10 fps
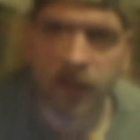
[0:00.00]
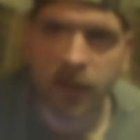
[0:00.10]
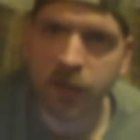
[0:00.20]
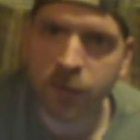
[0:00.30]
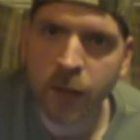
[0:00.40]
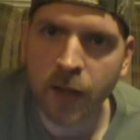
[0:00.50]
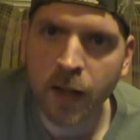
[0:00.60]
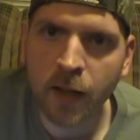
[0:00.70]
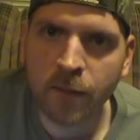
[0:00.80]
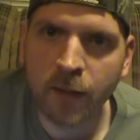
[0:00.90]
This is
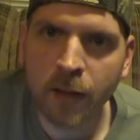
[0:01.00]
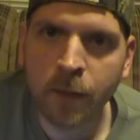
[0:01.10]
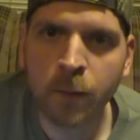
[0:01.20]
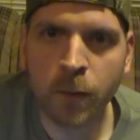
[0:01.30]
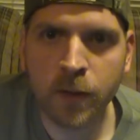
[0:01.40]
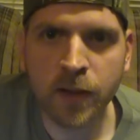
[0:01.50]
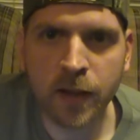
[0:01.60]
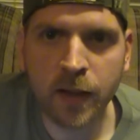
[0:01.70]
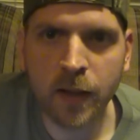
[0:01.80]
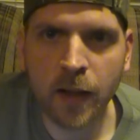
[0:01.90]
Redneck Vapor, and we'll see
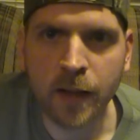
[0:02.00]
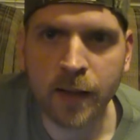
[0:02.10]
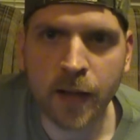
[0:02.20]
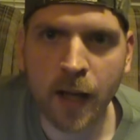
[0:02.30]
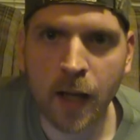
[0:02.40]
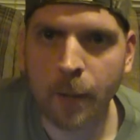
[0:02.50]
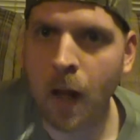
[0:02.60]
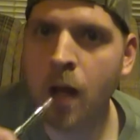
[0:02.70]
you next time.